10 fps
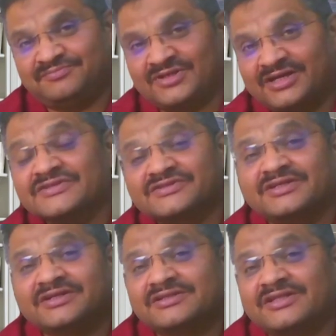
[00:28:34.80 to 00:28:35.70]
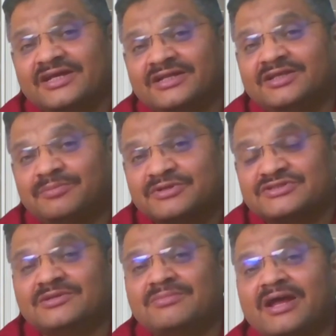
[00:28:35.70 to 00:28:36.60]
consider their the
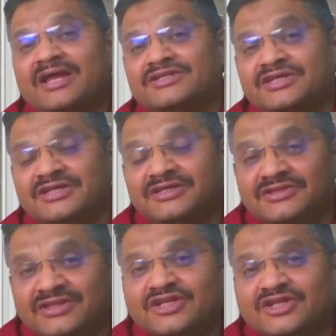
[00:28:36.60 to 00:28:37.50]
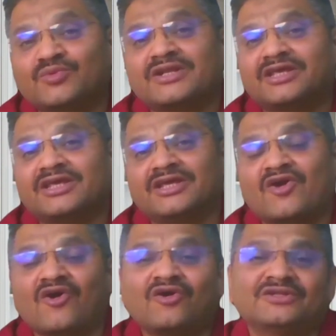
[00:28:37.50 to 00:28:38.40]
personal branding,
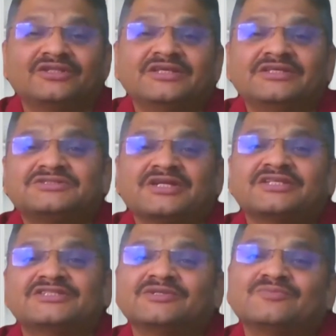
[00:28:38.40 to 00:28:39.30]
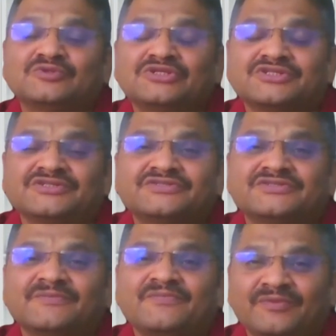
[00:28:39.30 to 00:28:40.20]
networking, or the strategic
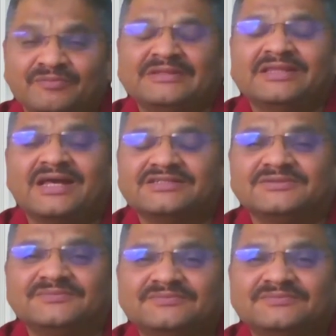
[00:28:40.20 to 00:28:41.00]
positions. Mandarji.